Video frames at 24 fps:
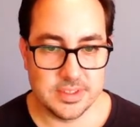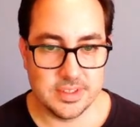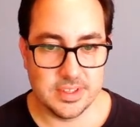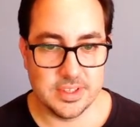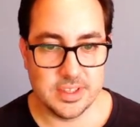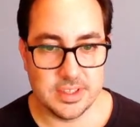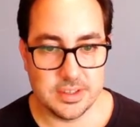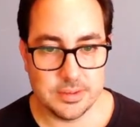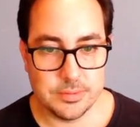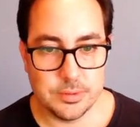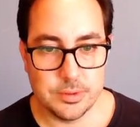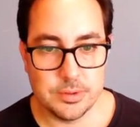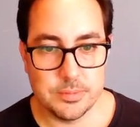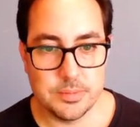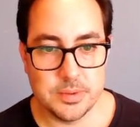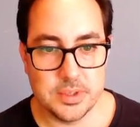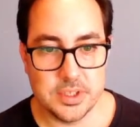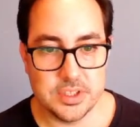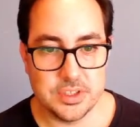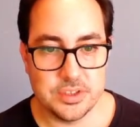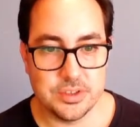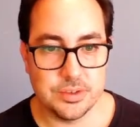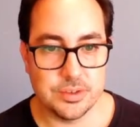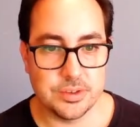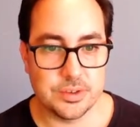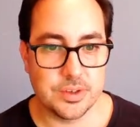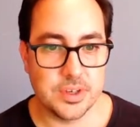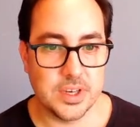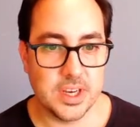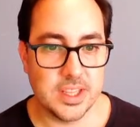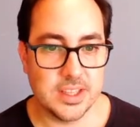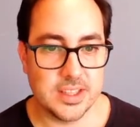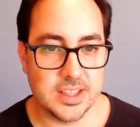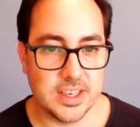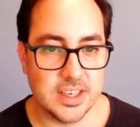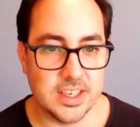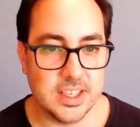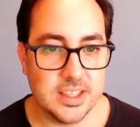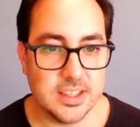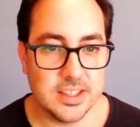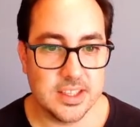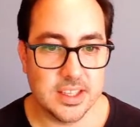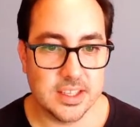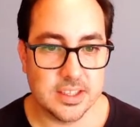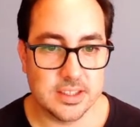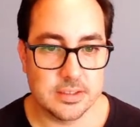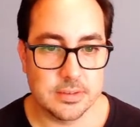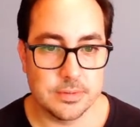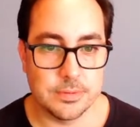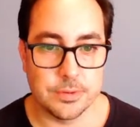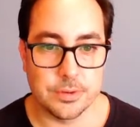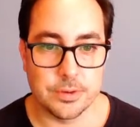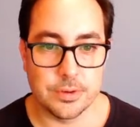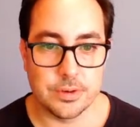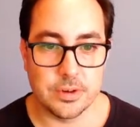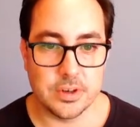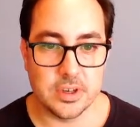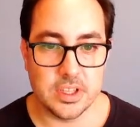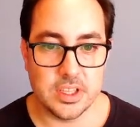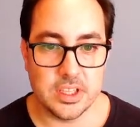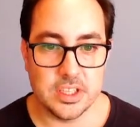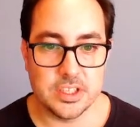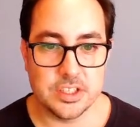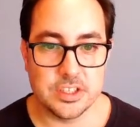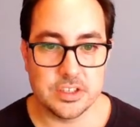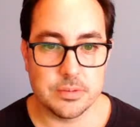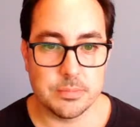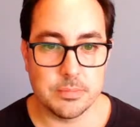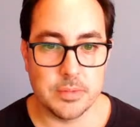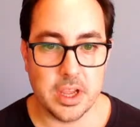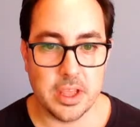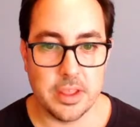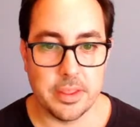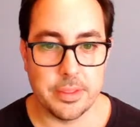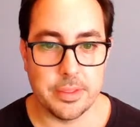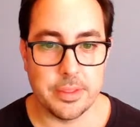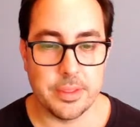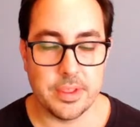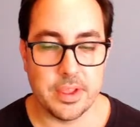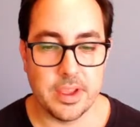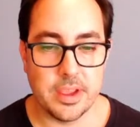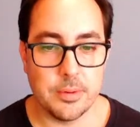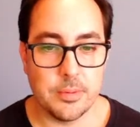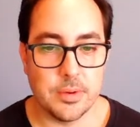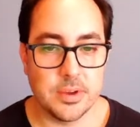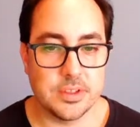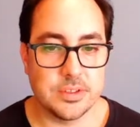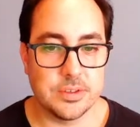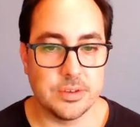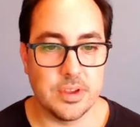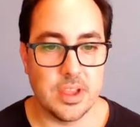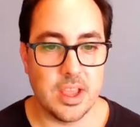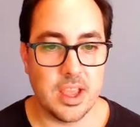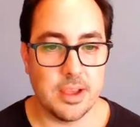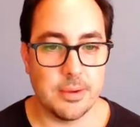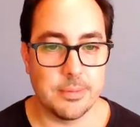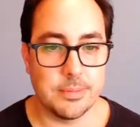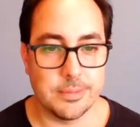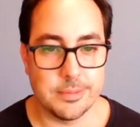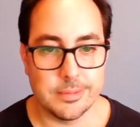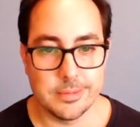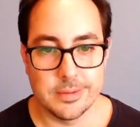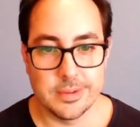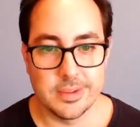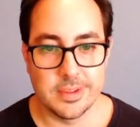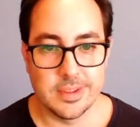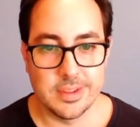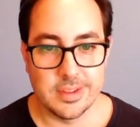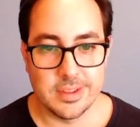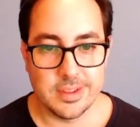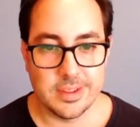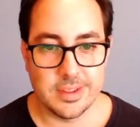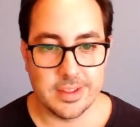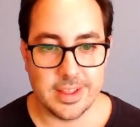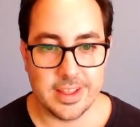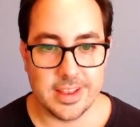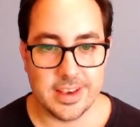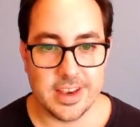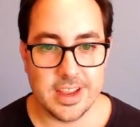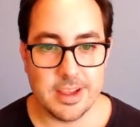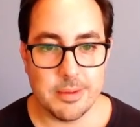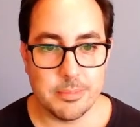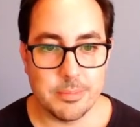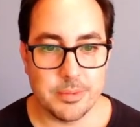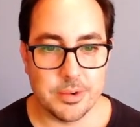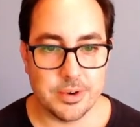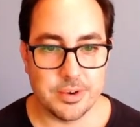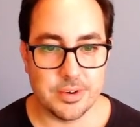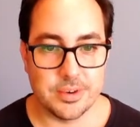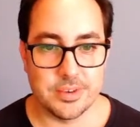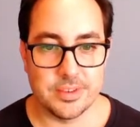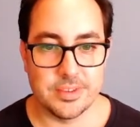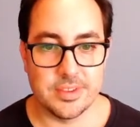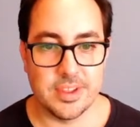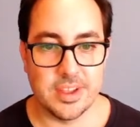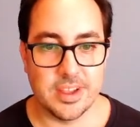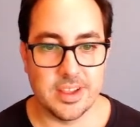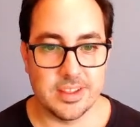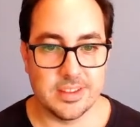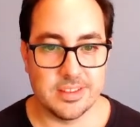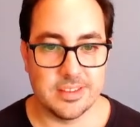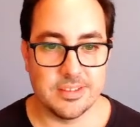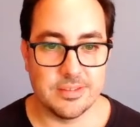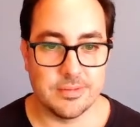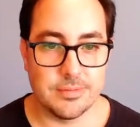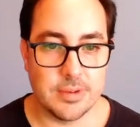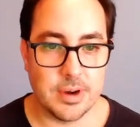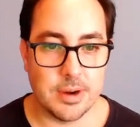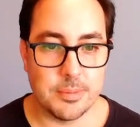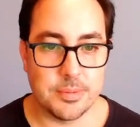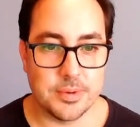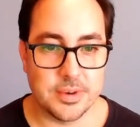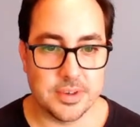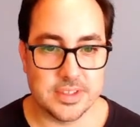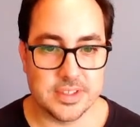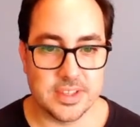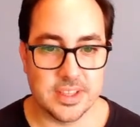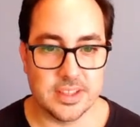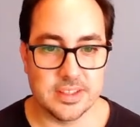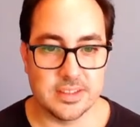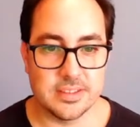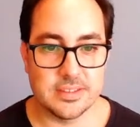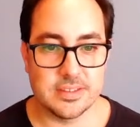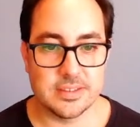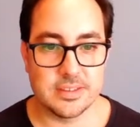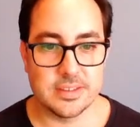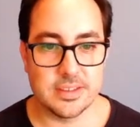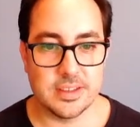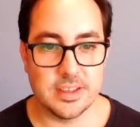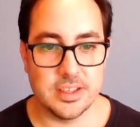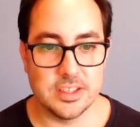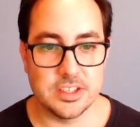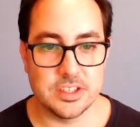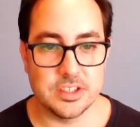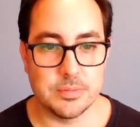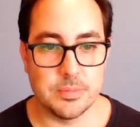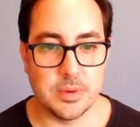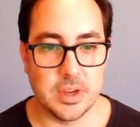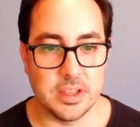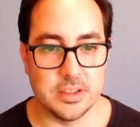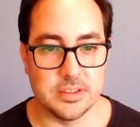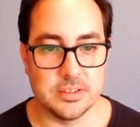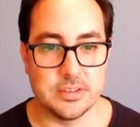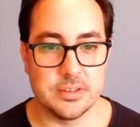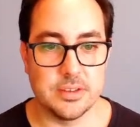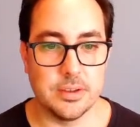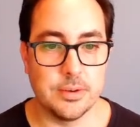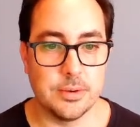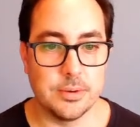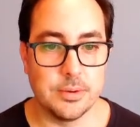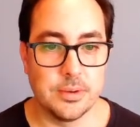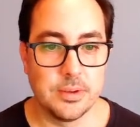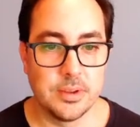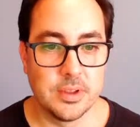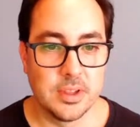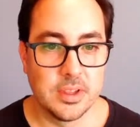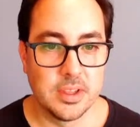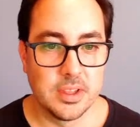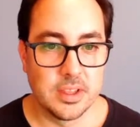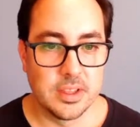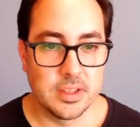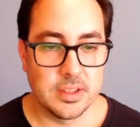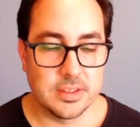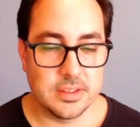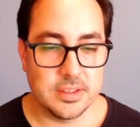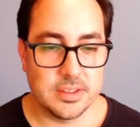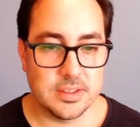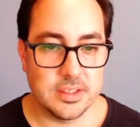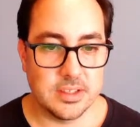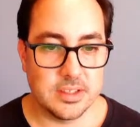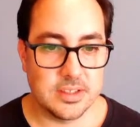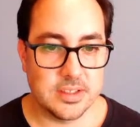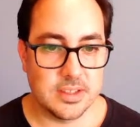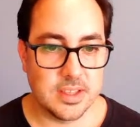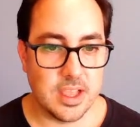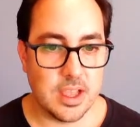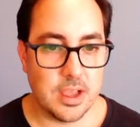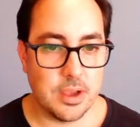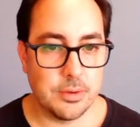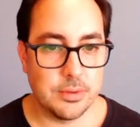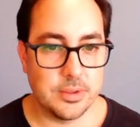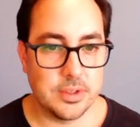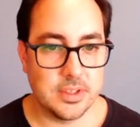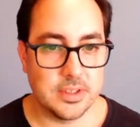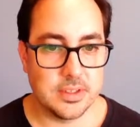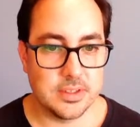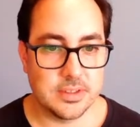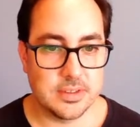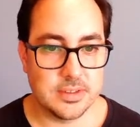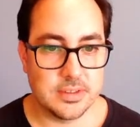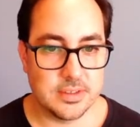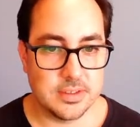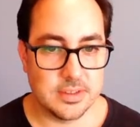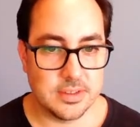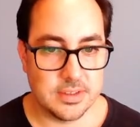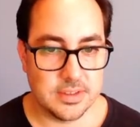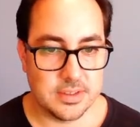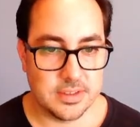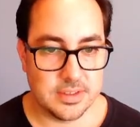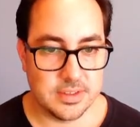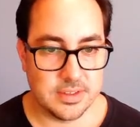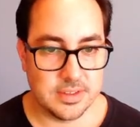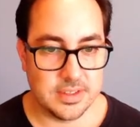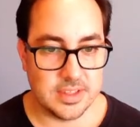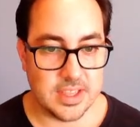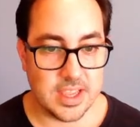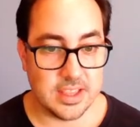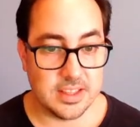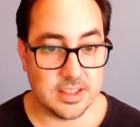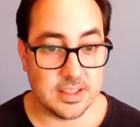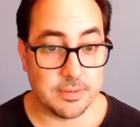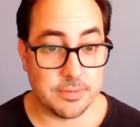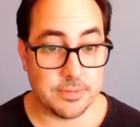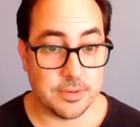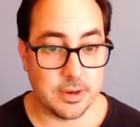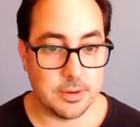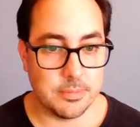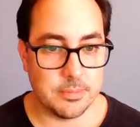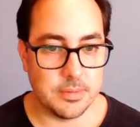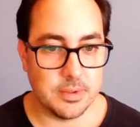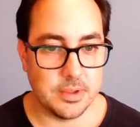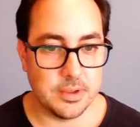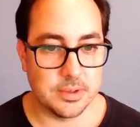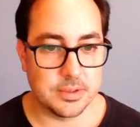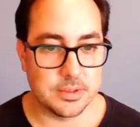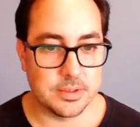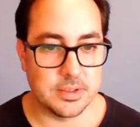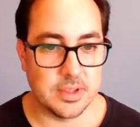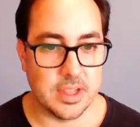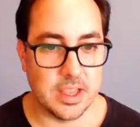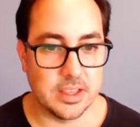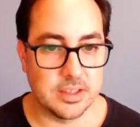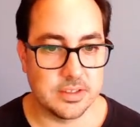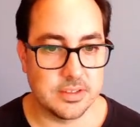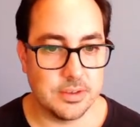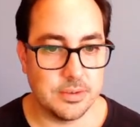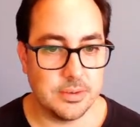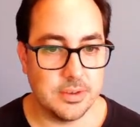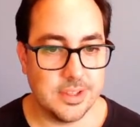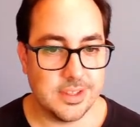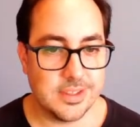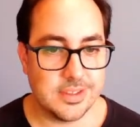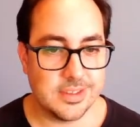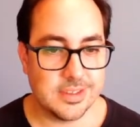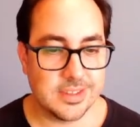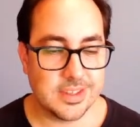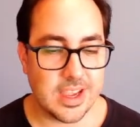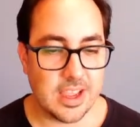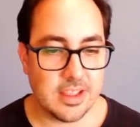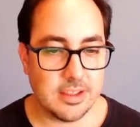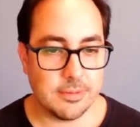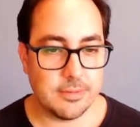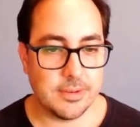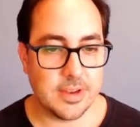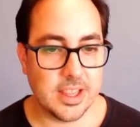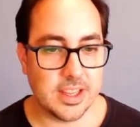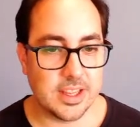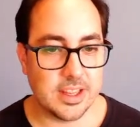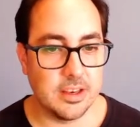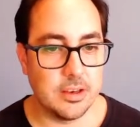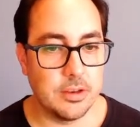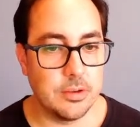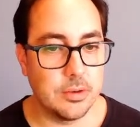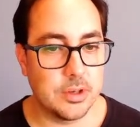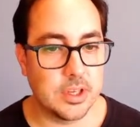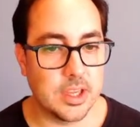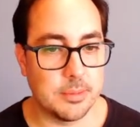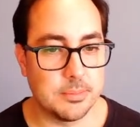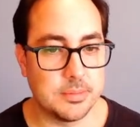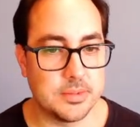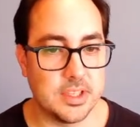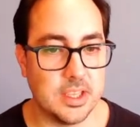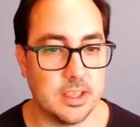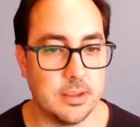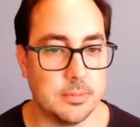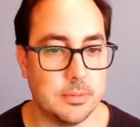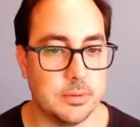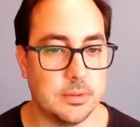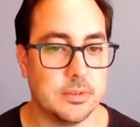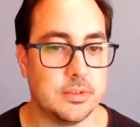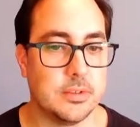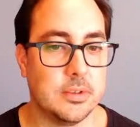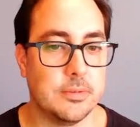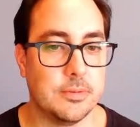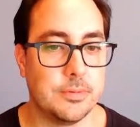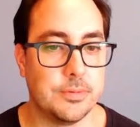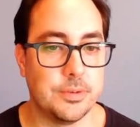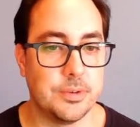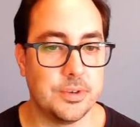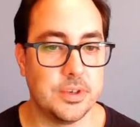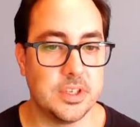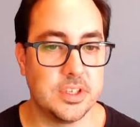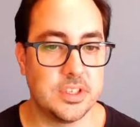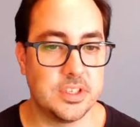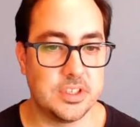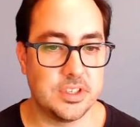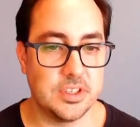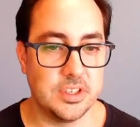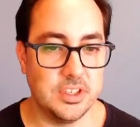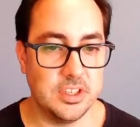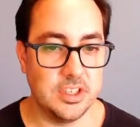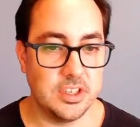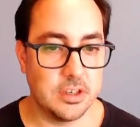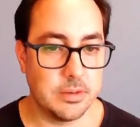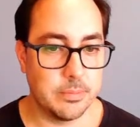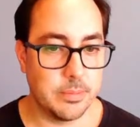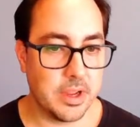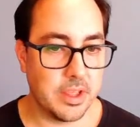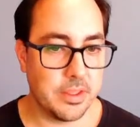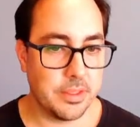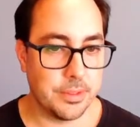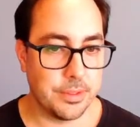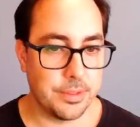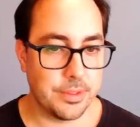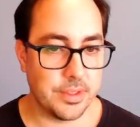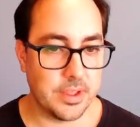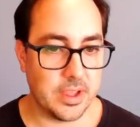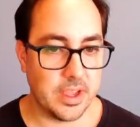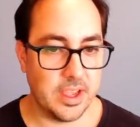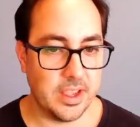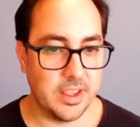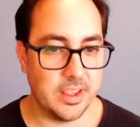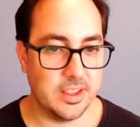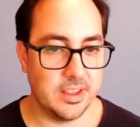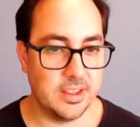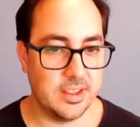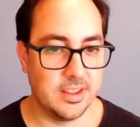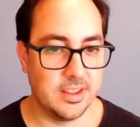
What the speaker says: would be to create an index for each month. I want to have a number that represents each month. So this is how this data frame looks like. So it's kind of like a lookup table. So for each year month, I